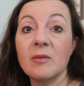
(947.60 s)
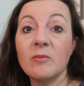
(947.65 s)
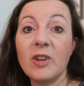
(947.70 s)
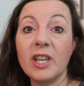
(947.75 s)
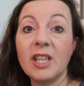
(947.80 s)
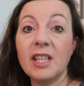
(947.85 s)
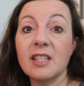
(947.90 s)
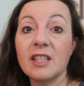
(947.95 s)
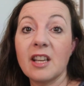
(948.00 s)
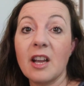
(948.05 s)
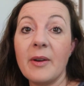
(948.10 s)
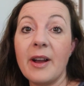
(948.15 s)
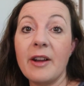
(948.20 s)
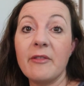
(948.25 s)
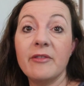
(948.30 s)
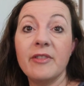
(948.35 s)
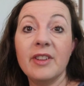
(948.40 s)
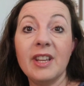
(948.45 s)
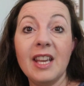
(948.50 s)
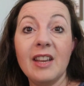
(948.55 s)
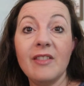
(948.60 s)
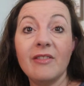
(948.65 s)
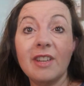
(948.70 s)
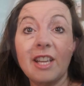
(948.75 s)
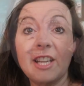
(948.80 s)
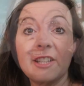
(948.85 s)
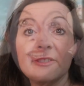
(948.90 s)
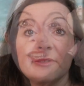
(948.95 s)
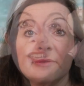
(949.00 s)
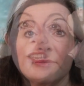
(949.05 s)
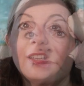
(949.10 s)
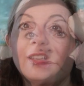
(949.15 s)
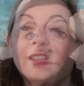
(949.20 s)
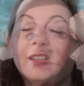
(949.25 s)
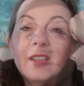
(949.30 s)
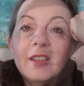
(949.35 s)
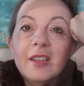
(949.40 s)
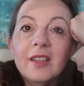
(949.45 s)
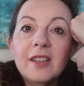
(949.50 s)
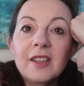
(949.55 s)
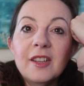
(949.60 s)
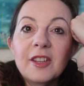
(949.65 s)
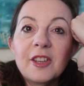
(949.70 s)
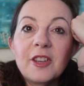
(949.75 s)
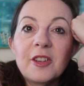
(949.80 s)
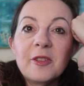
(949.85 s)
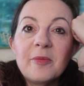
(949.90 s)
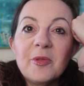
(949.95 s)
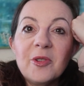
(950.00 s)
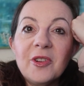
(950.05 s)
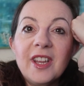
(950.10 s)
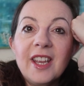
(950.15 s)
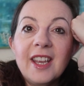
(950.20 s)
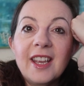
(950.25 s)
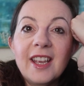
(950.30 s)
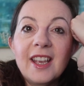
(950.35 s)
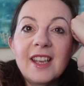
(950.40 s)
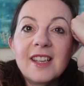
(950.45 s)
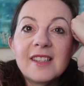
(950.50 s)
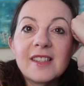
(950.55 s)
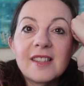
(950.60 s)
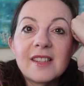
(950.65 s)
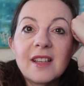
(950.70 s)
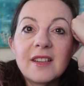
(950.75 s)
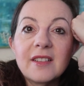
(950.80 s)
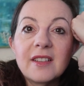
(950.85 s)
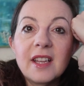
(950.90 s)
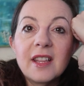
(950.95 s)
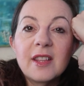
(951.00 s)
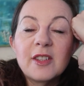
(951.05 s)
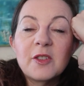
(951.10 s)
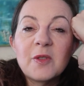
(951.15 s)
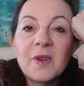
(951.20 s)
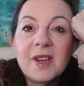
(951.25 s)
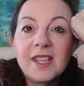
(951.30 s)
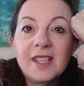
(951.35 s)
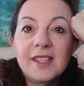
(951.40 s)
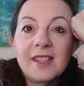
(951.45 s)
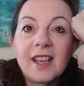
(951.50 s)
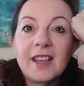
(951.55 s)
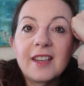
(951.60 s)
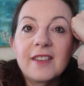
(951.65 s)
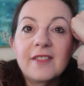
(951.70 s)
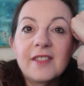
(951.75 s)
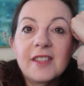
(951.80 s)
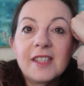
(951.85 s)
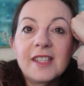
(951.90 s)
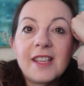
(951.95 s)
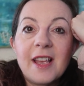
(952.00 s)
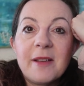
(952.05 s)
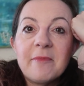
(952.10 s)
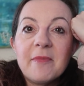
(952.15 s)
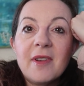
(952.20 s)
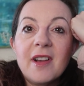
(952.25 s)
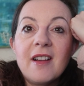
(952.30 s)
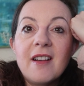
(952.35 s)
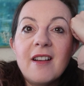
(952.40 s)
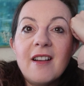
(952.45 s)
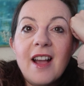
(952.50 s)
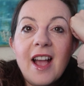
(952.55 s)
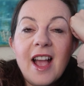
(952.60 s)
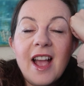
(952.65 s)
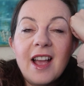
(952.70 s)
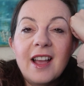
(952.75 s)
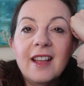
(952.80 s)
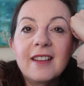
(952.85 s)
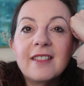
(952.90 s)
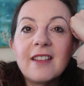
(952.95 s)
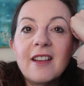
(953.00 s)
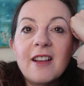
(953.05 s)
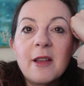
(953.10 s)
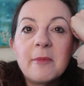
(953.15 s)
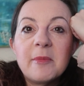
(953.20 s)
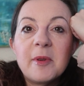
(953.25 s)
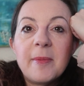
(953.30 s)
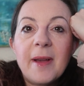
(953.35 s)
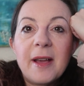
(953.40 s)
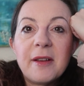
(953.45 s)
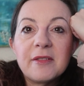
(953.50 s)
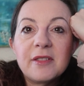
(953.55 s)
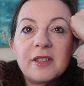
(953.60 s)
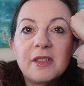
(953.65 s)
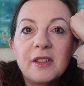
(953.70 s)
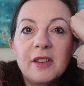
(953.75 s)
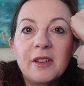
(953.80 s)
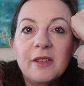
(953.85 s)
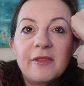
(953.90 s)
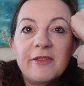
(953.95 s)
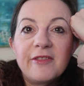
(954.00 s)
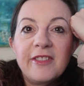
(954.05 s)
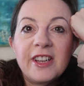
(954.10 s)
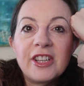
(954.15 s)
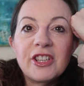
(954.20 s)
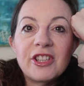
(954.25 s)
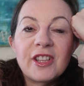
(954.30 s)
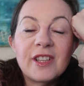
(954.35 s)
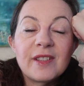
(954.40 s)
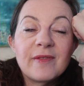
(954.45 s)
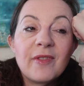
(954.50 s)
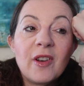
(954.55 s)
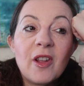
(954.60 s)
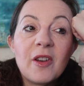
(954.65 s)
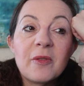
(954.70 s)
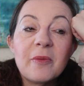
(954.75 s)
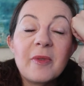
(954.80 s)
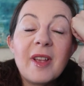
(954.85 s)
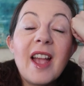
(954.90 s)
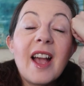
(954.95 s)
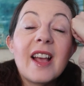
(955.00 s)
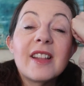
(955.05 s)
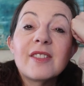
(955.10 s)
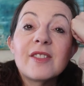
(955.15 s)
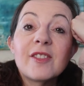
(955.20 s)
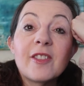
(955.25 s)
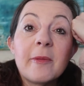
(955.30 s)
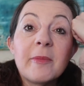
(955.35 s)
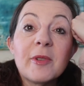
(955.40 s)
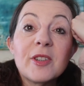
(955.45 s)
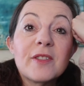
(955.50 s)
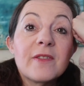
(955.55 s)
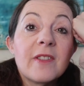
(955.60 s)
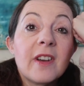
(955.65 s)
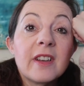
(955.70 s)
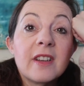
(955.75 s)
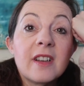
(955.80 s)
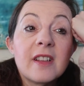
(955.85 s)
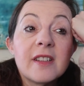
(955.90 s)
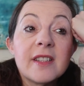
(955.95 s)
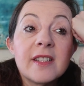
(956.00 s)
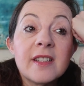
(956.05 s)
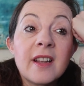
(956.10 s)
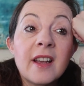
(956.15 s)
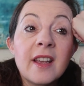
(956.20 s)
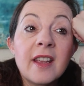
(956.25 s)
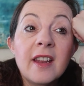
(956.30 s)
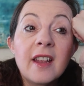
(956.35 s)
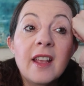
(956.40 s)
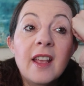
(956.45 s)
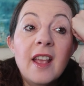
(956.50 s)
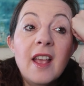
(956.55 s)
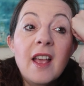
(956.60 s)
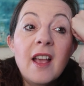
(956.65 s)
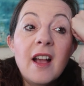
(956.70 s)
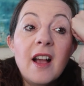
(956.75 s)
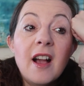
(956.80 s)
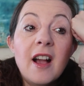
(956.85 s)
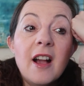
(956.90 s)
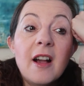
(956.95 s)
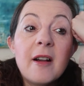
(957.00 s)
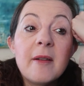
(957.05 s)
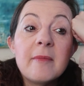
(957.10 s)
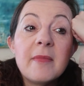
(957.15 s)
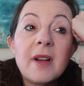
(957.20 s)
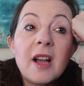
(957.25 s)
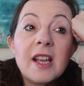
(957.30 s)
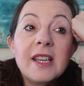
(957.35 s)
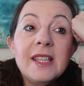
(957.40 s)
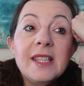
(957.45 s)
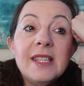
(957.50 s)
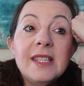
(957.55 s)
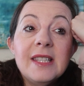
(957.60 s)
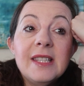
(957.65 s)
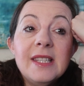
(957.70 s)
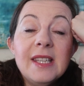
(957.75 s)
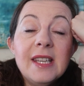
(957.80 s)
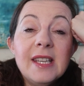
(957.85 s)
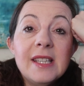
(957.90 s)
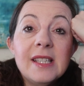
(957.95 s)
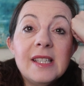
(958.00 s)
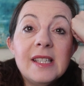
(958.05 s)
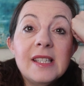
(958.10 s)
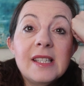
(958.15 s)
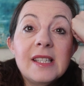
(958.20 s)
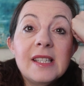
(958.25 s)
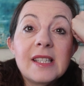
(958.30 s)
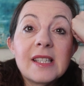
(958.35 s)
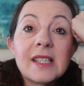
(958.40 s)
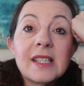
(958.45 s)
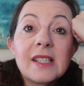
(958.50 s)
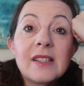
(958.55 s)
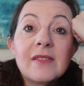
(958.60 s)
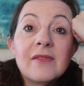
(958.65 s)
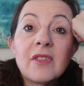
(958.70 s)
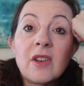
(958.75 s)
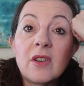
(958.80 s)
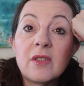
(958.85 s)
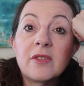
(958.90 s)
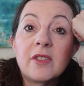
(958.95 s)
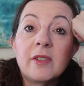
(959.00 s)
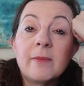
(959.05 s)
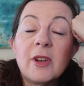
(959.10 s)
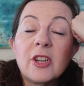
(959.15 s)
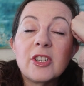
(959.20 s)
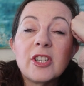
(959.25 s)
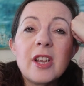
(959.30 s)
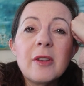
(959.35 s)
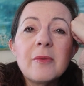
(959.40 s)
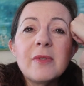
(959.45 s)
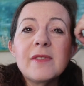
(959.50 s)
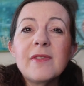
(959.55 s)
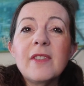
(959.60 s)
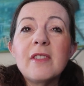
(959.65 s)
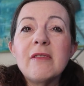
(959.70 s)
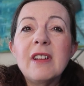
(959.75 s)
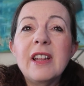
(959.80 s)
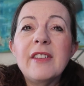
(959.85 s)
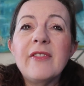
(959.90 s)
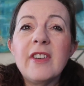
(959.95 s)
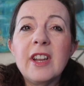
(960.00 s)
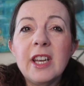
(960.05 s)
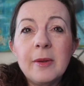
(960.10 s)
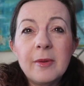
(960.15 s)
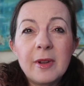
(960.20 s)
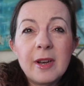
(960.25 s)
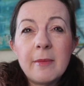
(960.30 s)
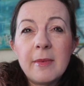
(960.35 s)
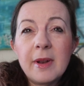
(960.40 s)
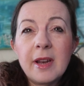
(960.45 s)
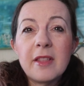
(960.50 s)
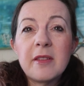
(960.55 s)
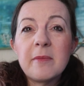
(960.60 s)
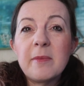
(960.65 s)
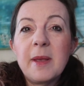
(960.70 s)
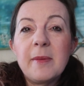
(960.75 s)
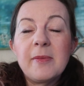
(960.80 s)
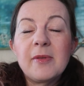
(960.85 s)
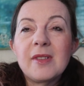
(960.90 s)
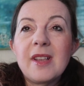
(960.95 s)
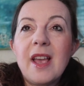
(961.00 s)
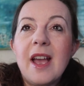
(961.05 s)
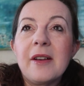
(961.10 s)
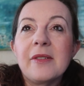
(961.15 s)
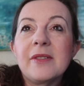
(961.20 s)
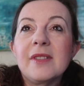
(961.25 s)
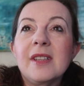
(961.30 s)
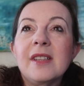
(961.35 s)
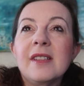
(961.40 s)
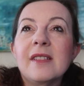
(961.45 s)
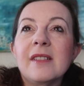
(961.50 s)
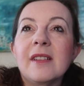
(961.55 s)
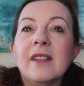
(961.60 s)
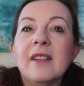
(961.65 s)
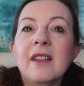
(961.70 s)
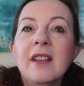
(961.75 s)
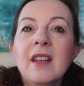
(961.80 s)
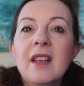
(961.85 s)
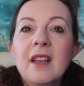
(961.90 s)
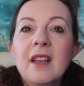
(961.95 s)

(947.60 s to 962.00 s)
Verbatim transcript: and ready to go out for the evening. Good morning, it's Sunday the 22nd of December and I'm about to finish this vlog. We had so much fun last night. Um, I didn't vlog too much. I always feel really funny when I'm in other people's houses and